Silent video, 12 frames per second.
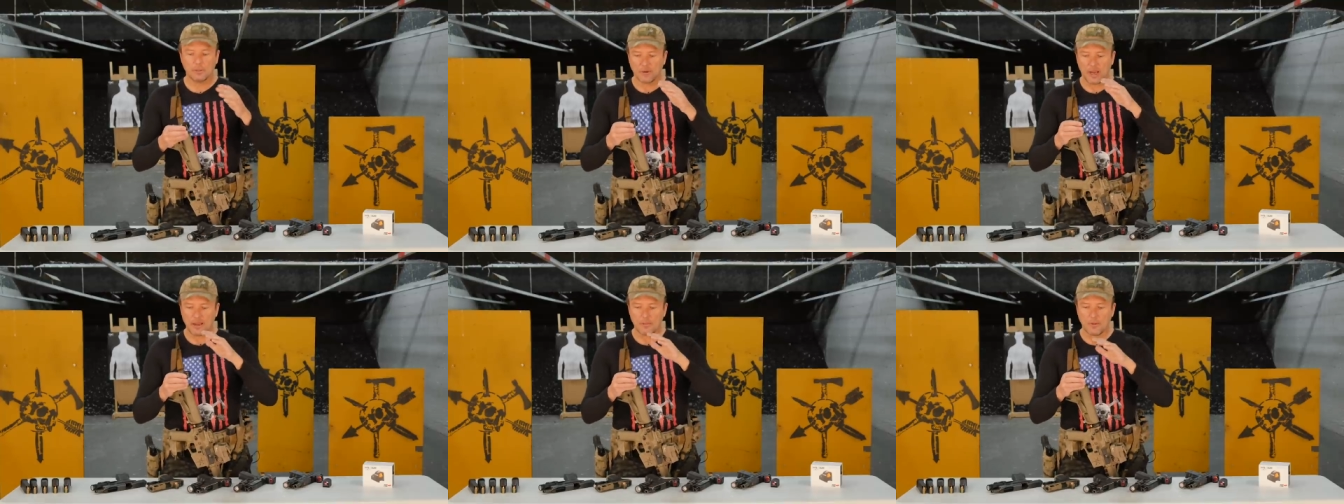
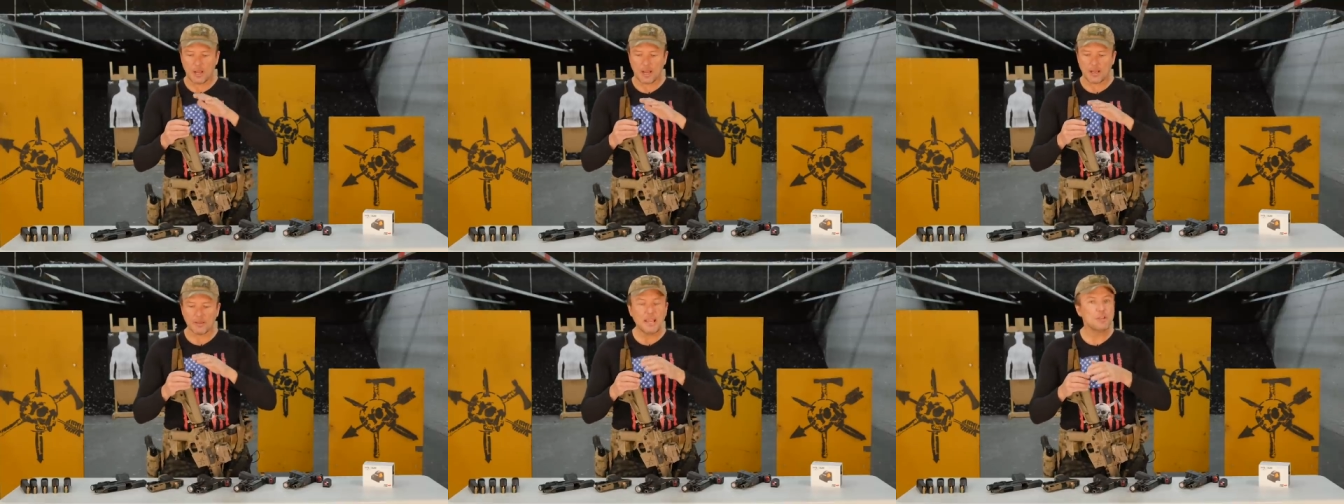Right?
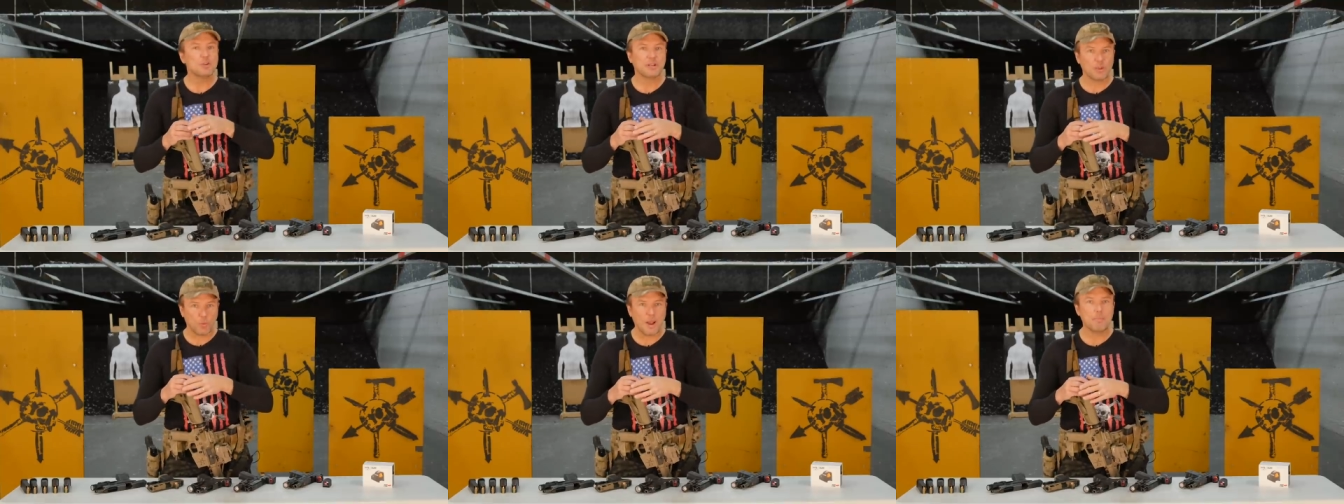Uh, yeah, you
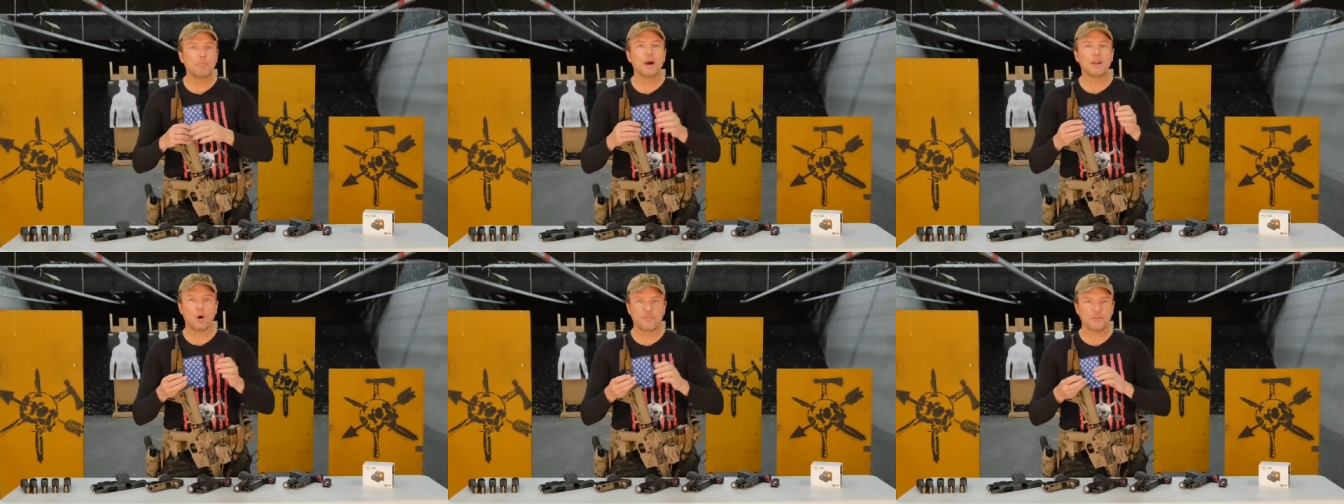can wipe
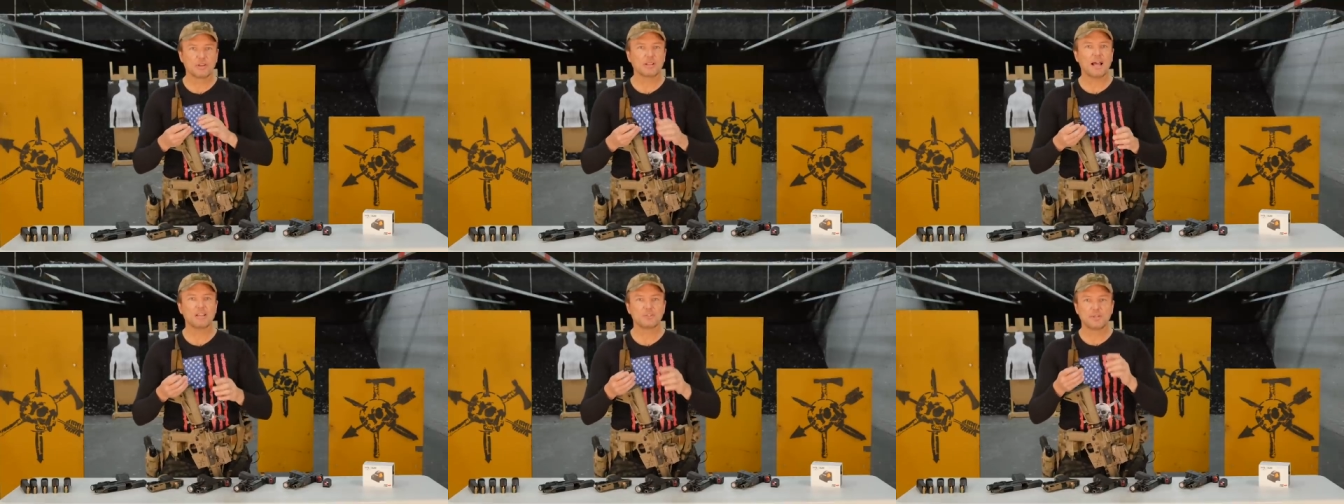mud off your
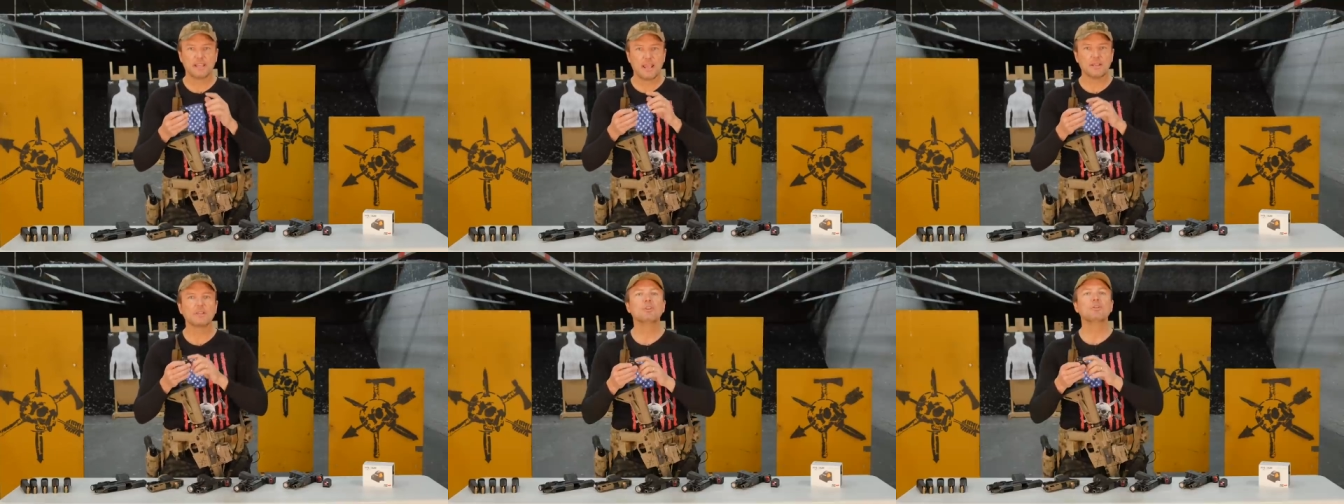glass. You
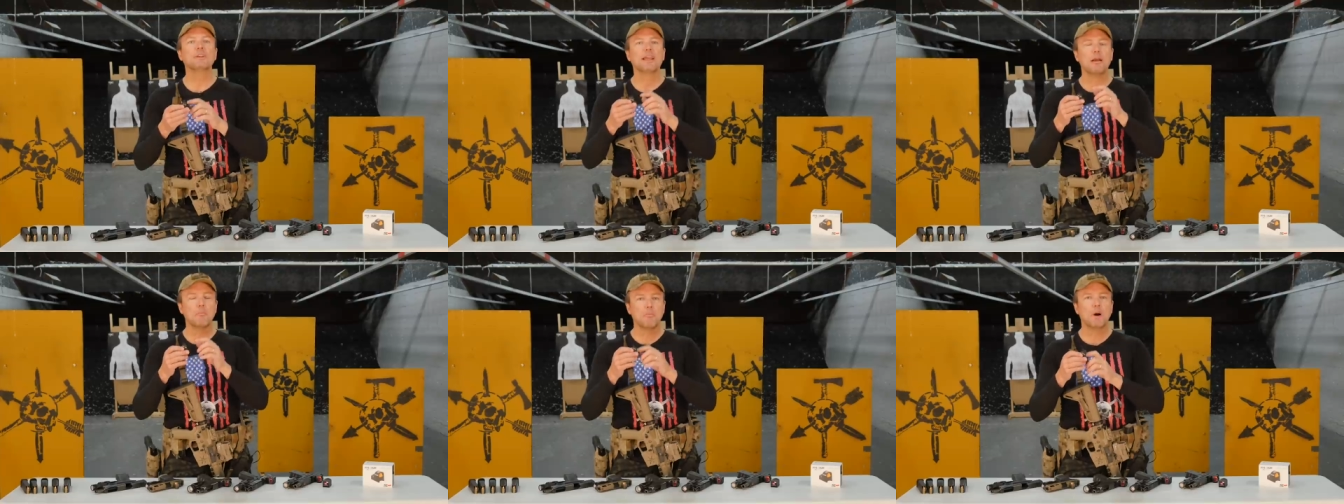can. You
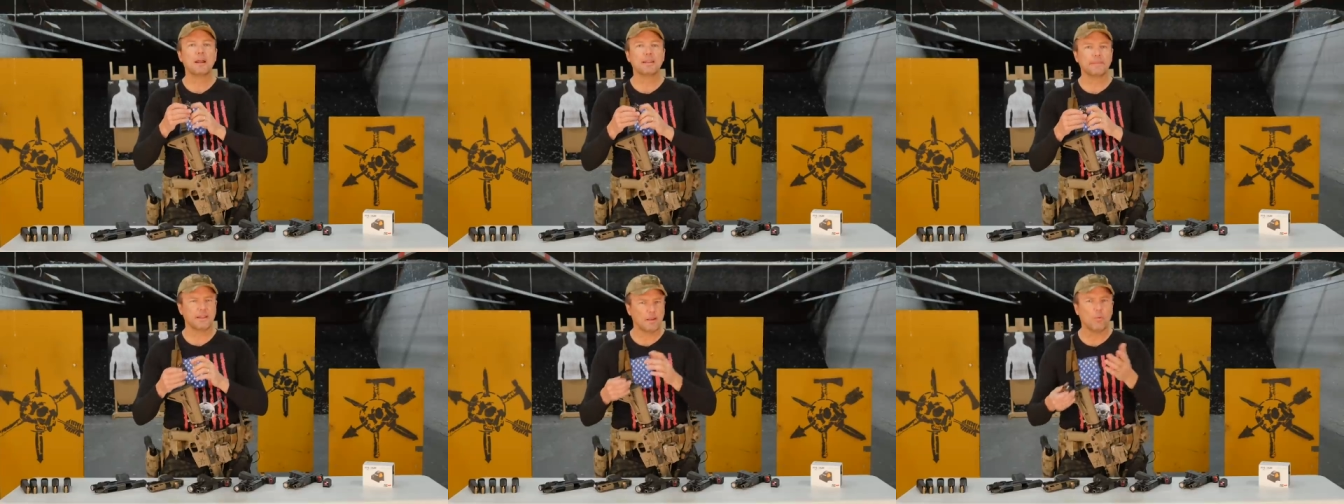get mud
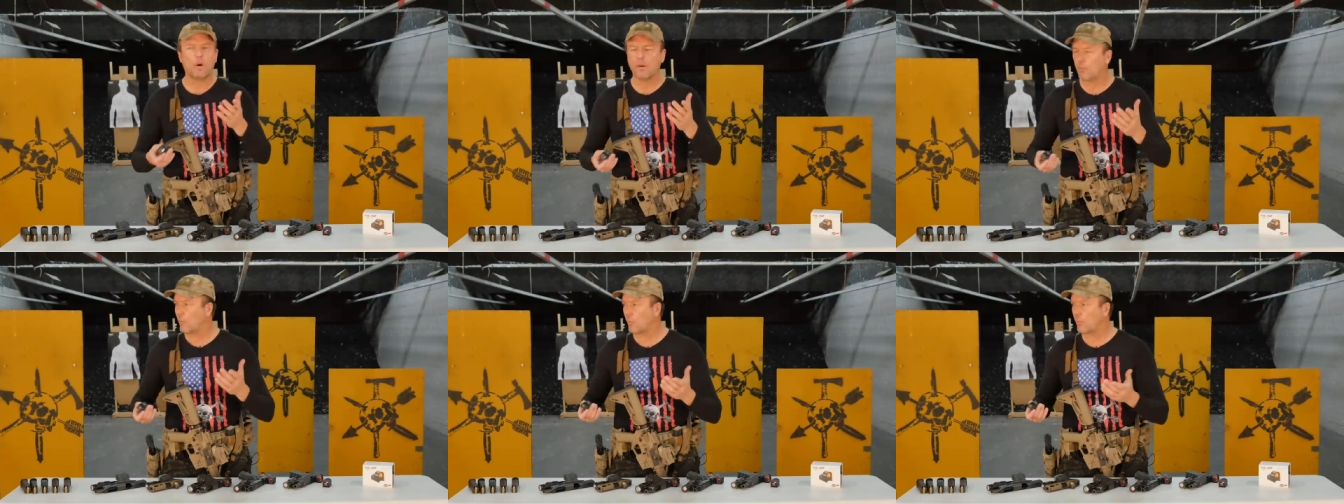in there. Now,
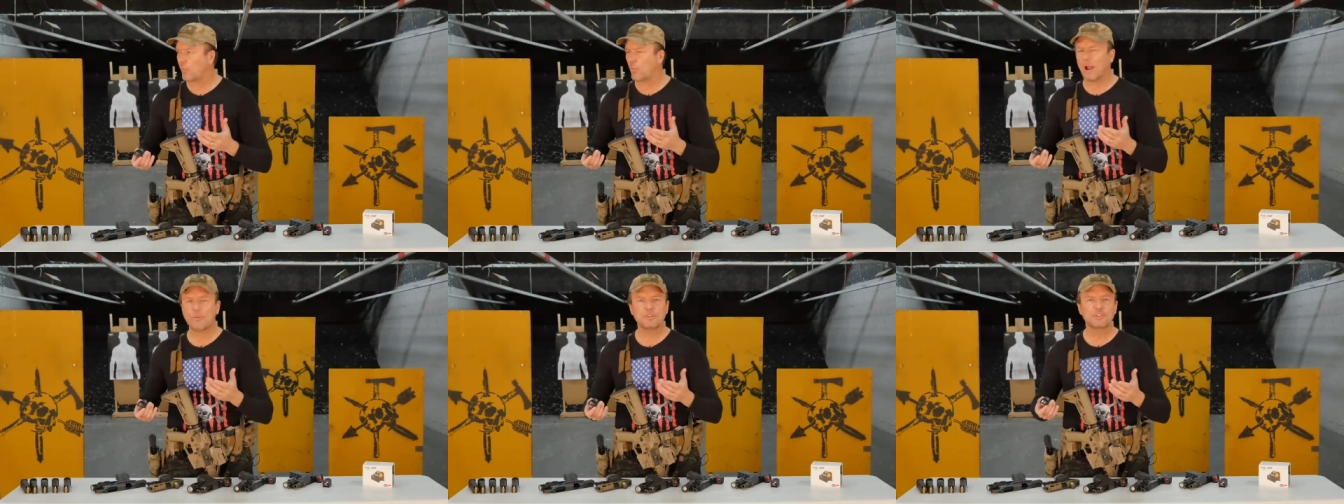wh
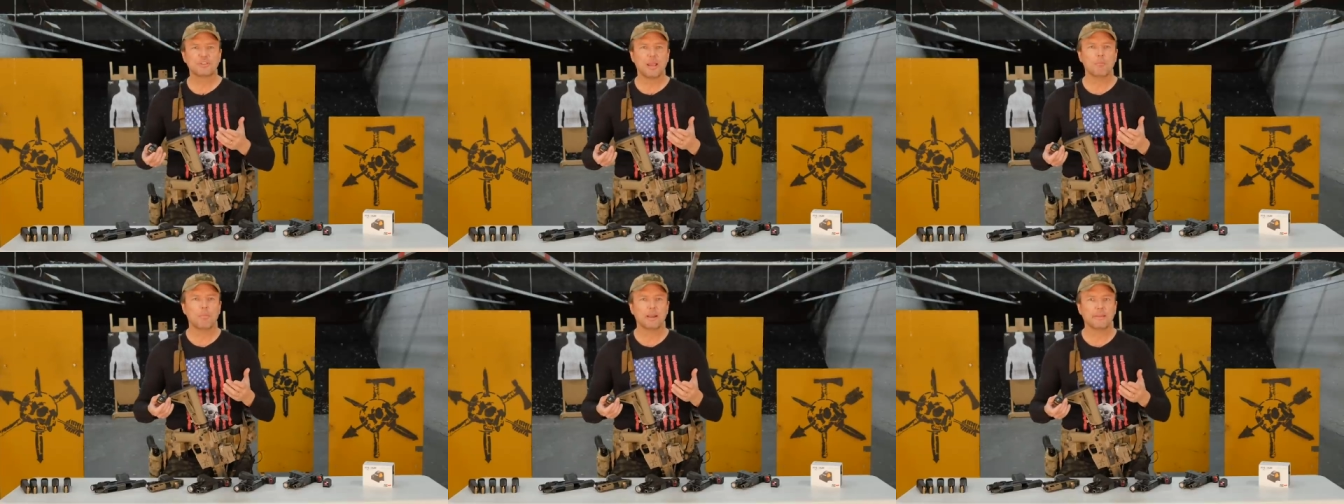why would you
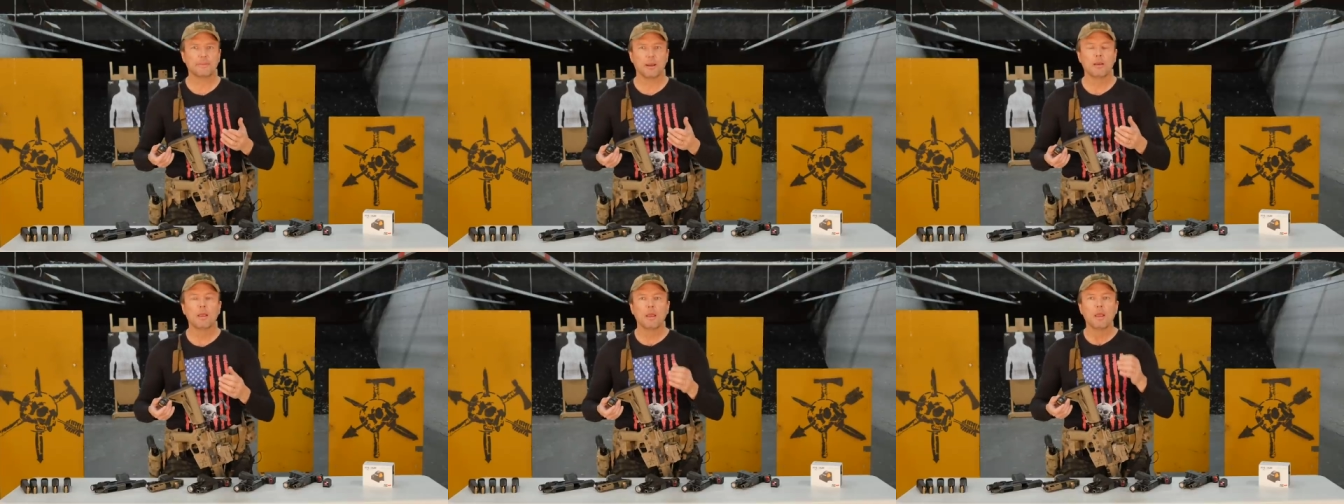get mud in there?